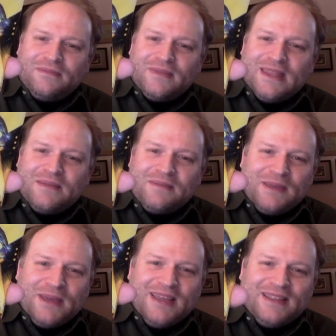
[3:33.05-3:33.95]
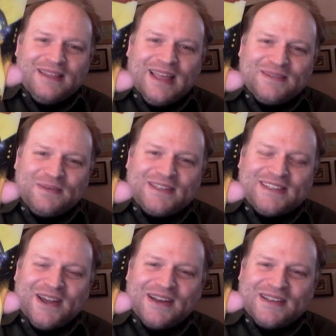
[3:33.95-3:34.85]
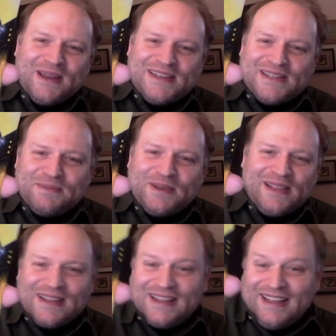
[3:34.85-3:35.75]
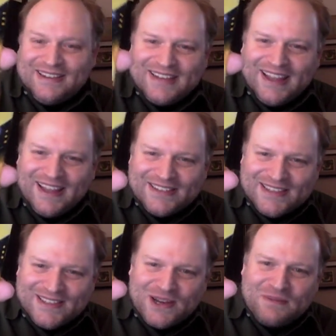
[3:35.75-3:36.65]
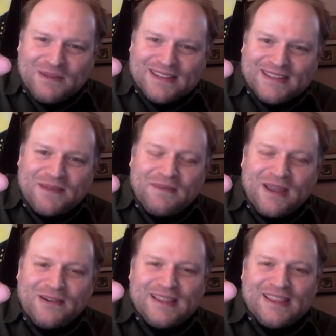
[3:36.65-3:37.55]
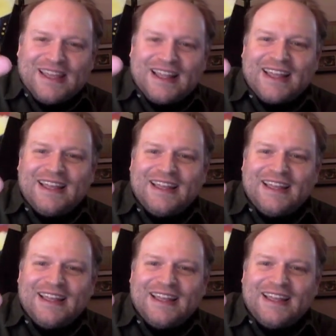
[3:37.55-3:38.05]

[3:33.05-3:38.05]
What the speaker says: that maybe, I suppose the artist might just be like, oh, okay, I'll just turn him into some hairy thing.